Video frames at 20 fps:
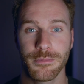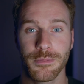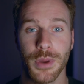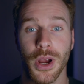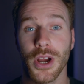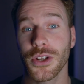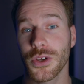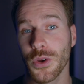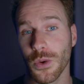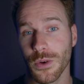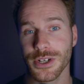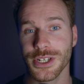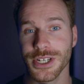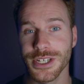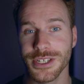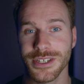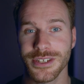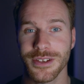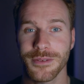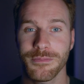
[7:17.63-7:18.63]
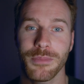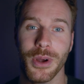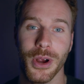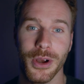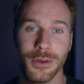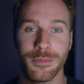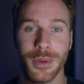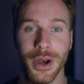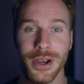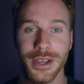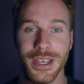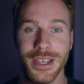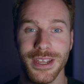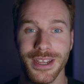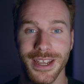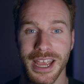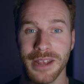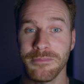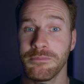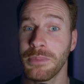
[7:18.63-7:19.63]
Part gorgeous, part buggy,
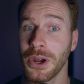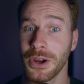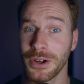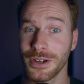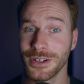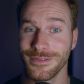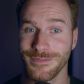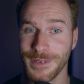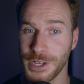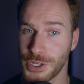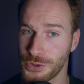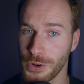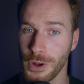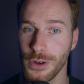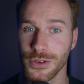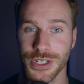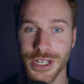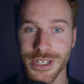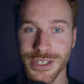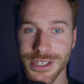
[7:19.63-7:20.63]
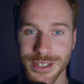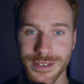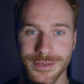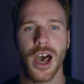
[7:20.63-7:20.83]
and part atrocious.